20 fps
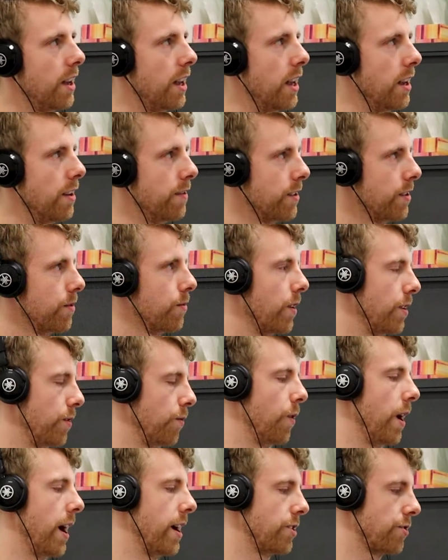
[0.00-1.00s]
even
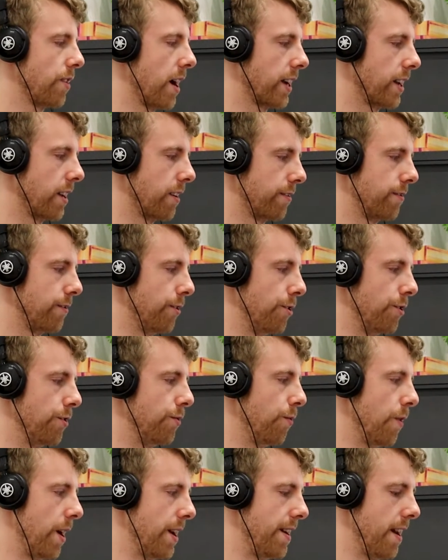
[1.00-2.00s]
when we're tracking
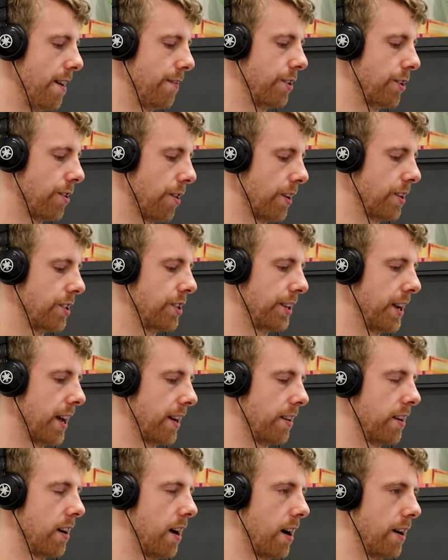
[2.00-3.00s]
food, we're never going to
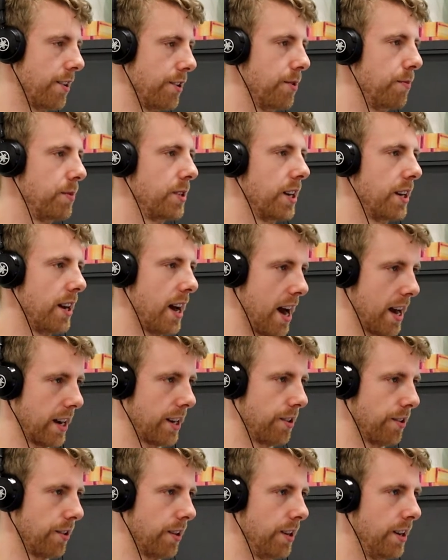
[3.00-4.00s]
get it 100%
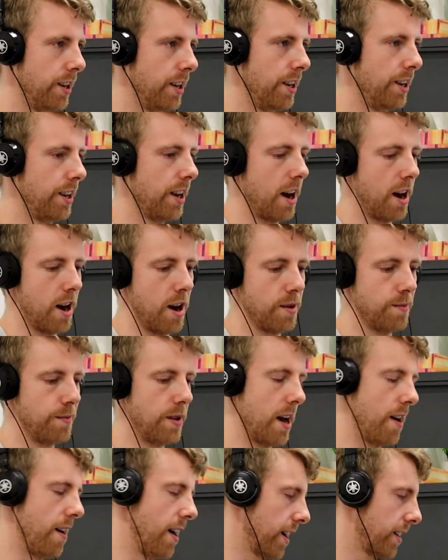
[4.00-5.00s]
accurate. Our
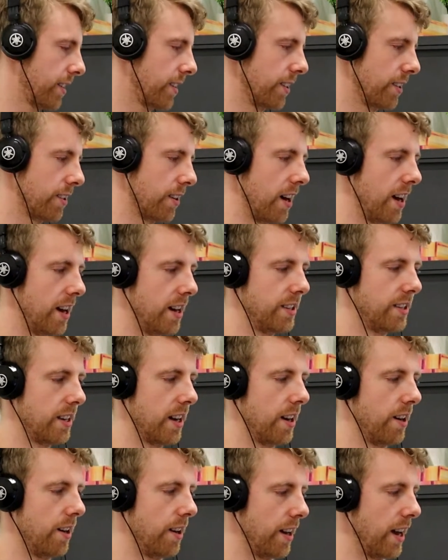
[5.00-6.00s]
exercise,
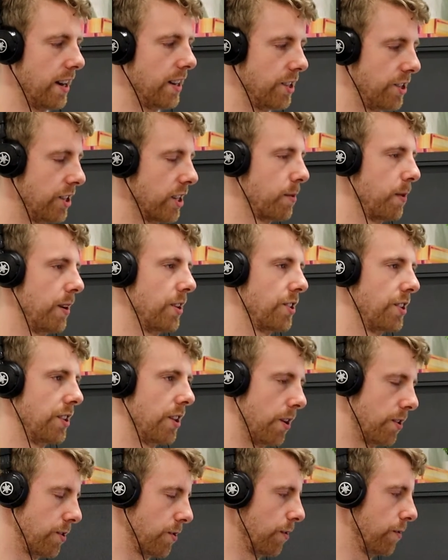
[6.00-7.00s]
our energy expenditure,
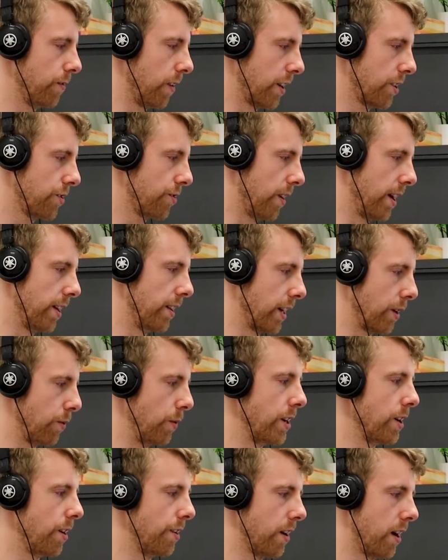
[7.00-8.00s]
those all fluctuate. Like
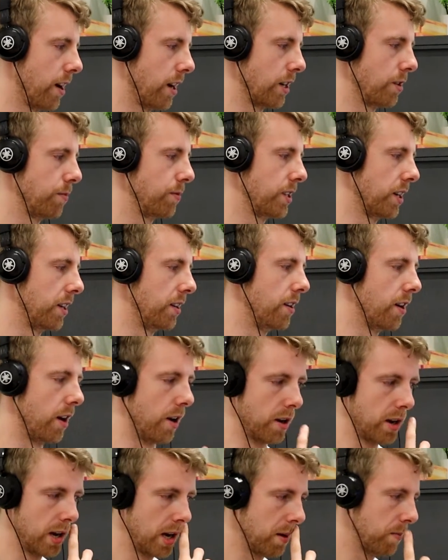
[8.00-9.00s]
we don't 100%
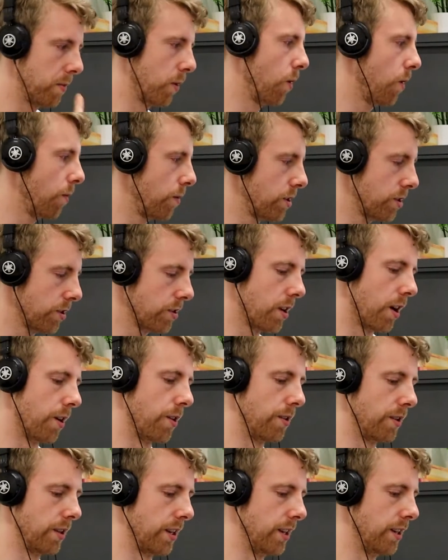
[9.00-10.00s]
know. But what we do know
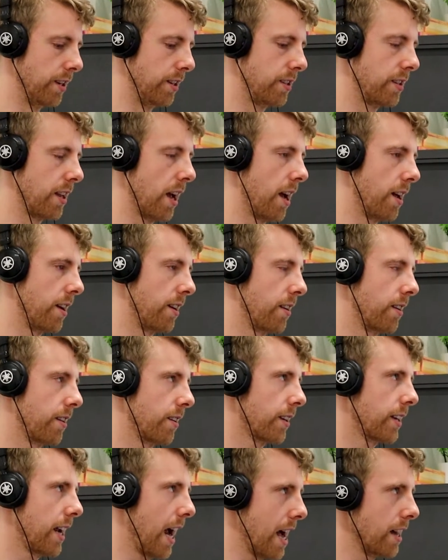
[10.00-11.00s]
is that
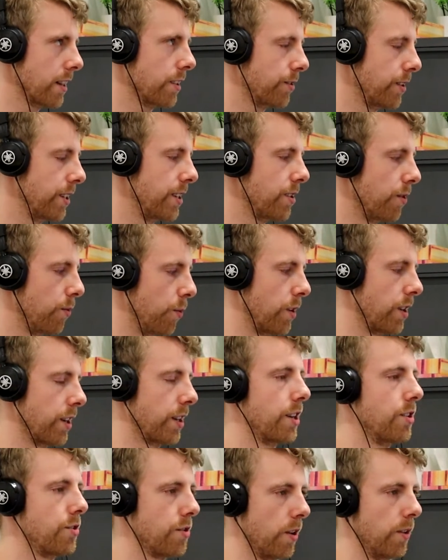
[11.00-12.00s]
calories are what are
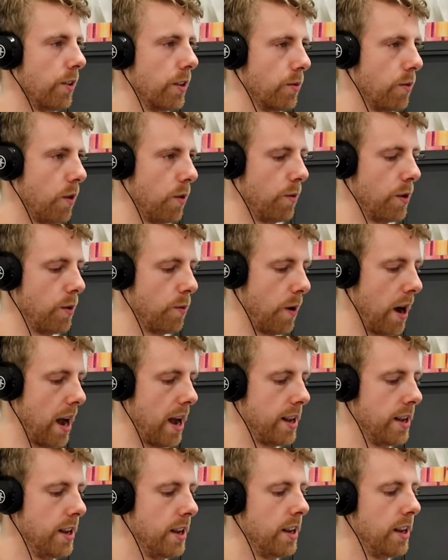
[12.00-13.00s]
controlling what we
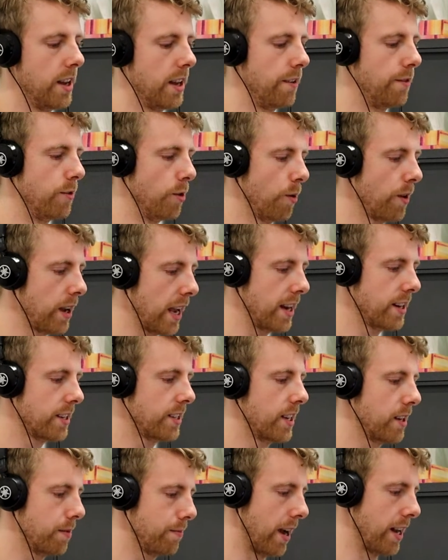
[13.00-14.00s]
weigh. If you're
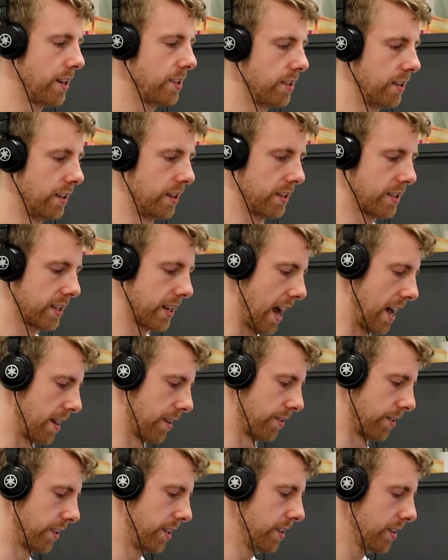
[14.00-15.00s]
eating maintenance
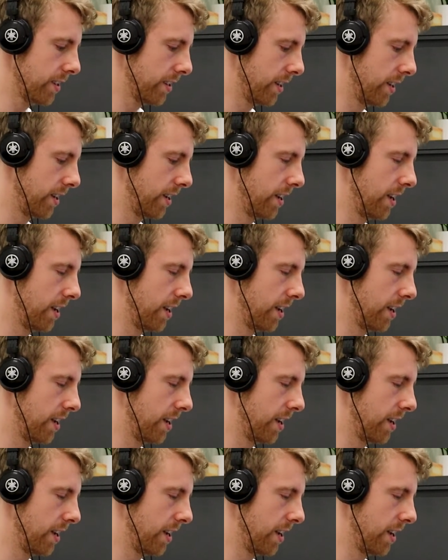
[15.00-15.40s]
calories